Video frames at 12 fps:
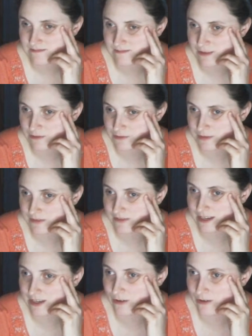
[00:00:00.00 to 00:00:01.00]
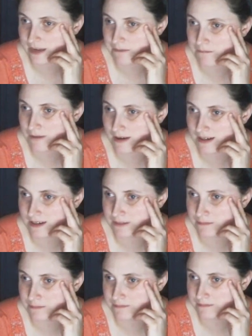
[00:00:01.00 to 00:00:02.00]
That was my video game
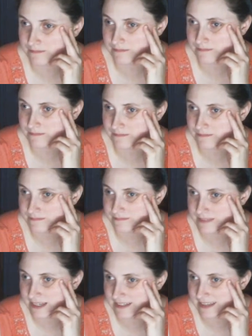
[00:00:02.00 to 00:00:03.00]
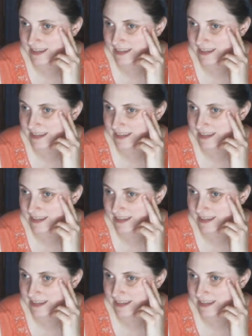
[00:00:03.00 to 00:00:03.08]
mock-up. A